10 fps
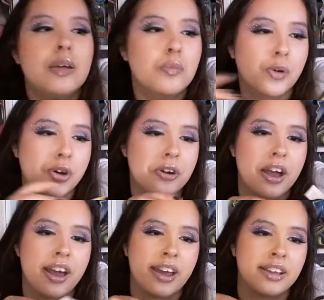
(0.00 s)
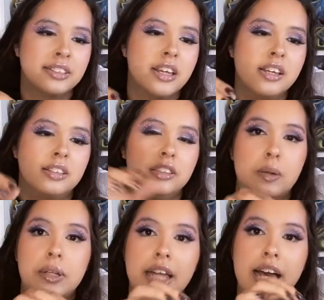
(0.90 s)
the embroidered eyes, so
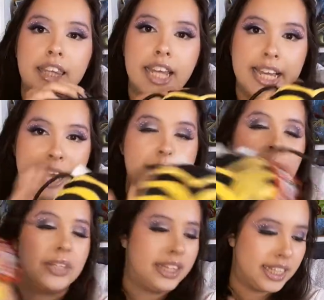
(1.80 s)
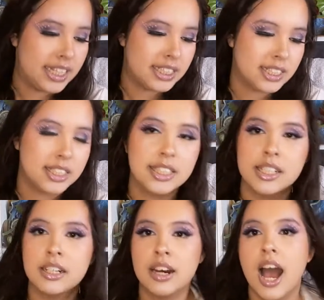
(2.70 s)
I'm glad they came out with these this
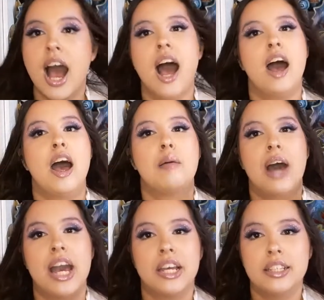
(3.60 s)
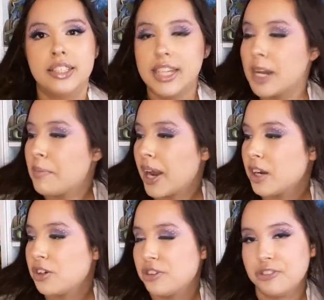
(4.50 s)
year. I didn't
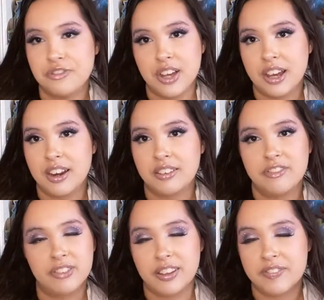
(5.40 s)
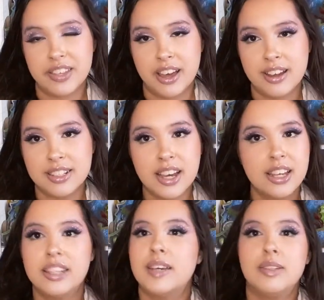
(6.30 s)
manage to find Fluff yet.
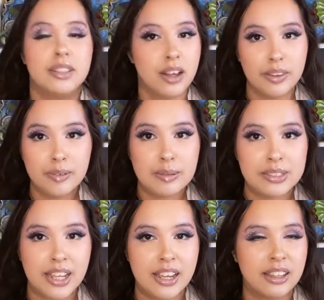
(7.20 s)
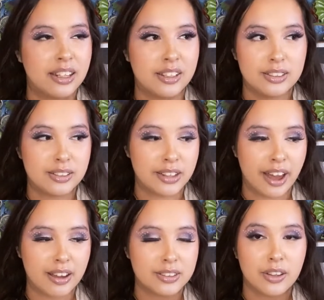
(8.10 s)
He was on the website, and then he sold
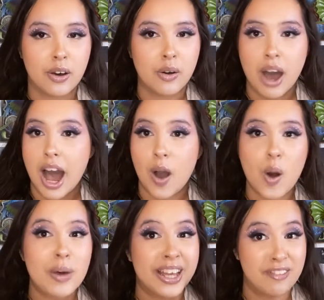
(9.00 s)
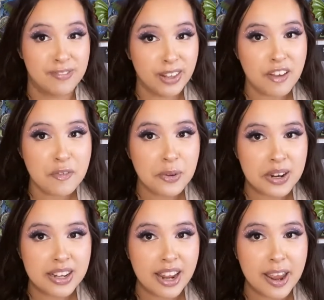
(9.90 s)
out, so I hope I get Fluff
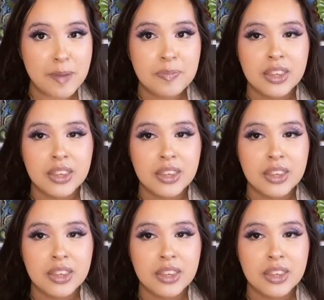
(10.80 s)
one day.